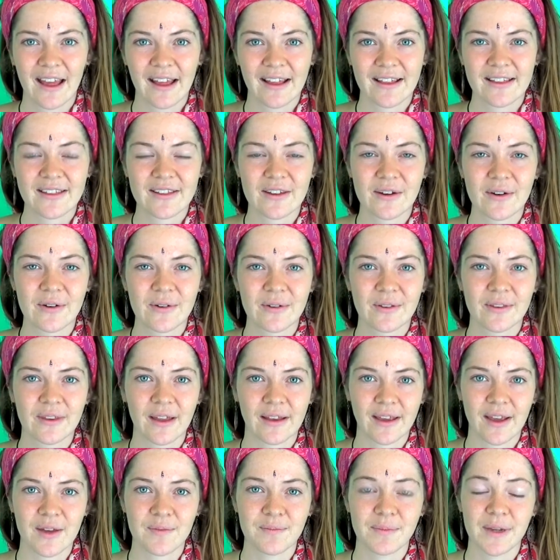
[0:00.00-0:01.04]
so
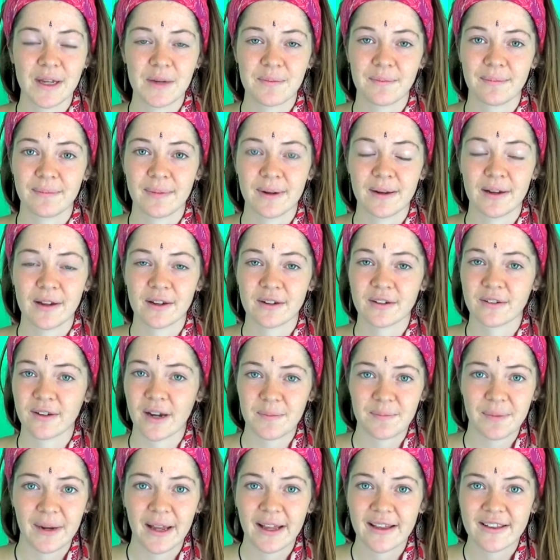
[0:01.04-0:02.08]
that can be a
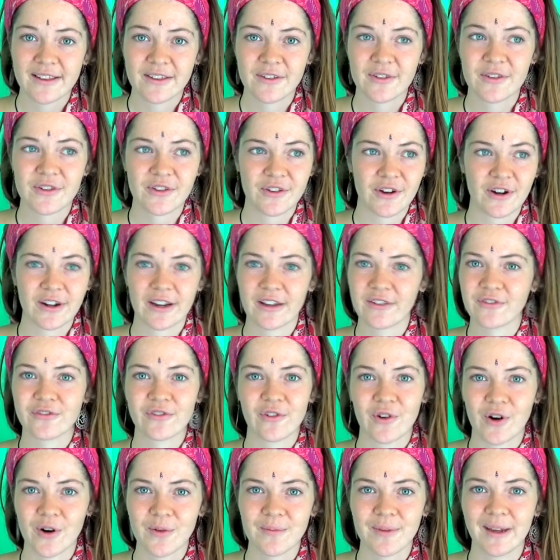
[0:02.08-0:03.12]
great place to start
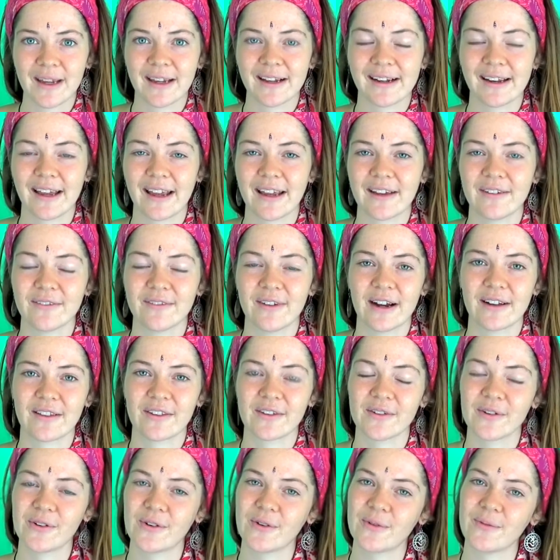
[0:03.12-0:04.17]
informing, like
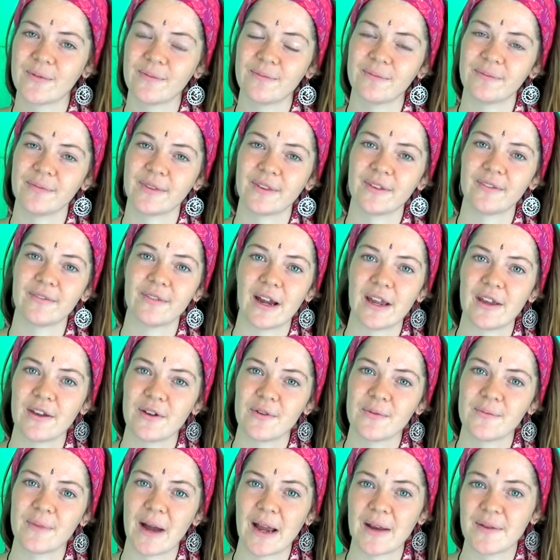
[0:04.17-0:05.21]
where
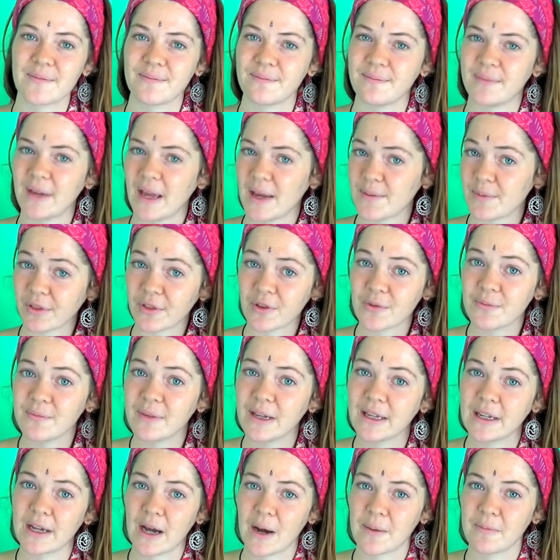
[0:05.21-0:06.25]
you might be able to
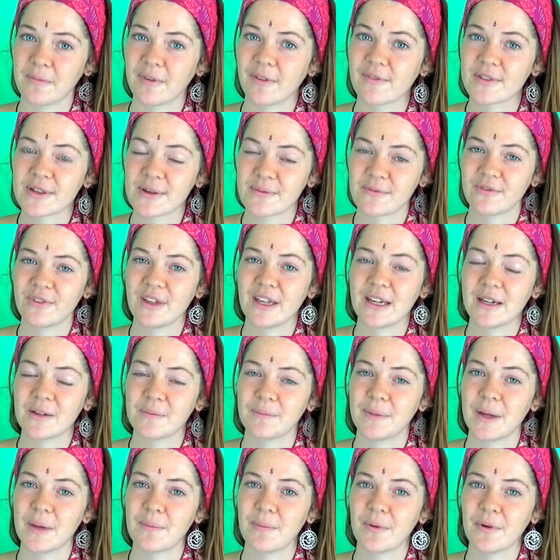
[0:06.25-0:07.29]
meet up with some vegan
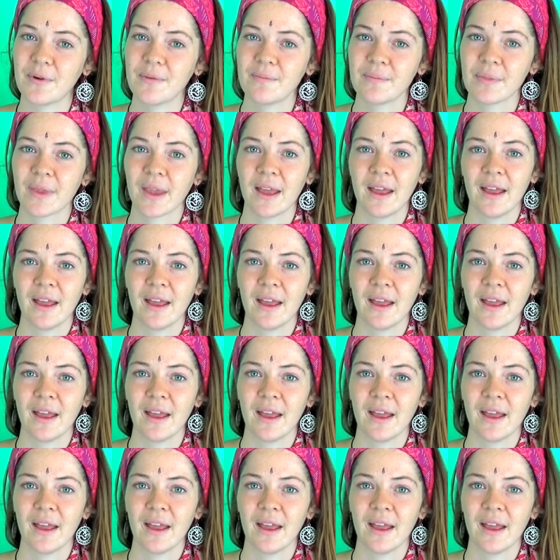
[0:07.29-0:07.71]
people.